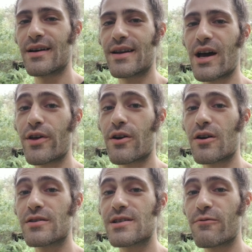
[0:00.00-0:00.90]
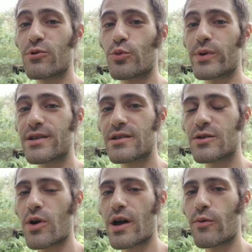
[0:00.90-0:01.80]
Now there are several
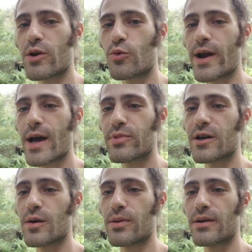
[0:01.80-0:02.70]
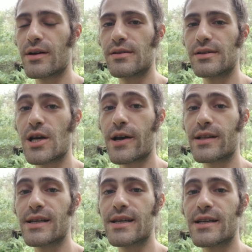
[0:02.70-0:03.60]
reasons why I want to wrap it up
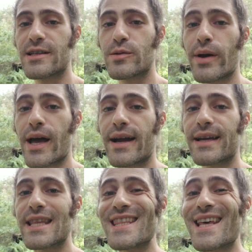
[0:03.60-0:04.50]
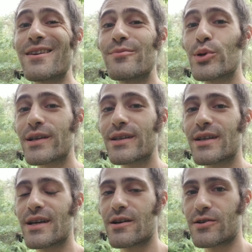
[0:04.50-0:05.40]
tightly in its bag and then put it in
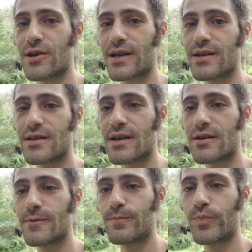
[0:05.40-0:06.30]
the airtight container.